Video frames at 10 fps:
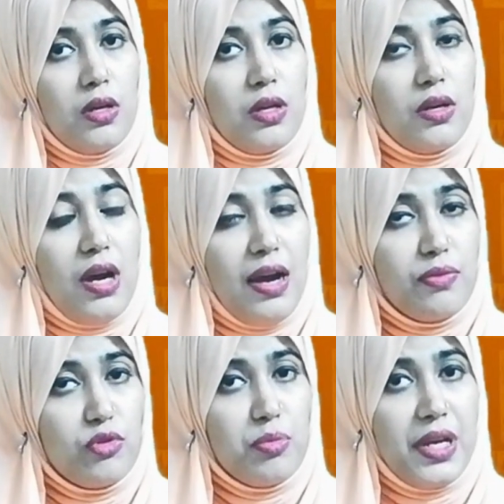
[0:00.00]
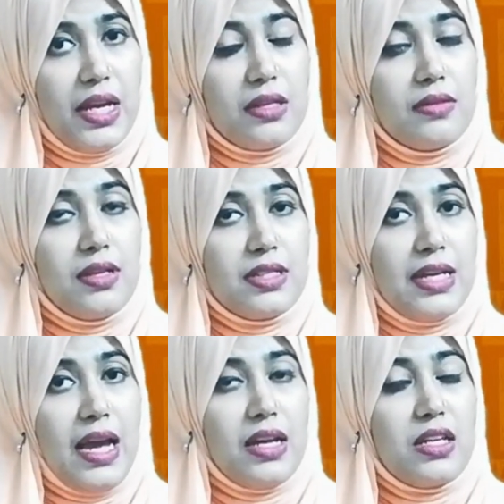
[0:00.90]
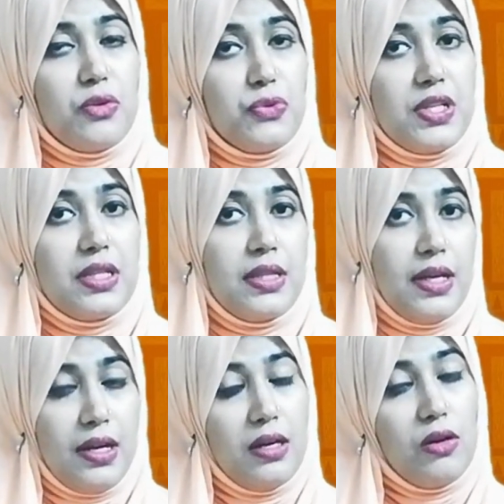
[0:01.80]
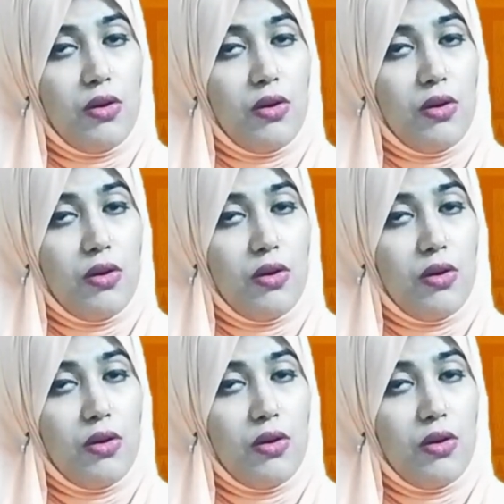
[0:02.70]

You have to make the tag using there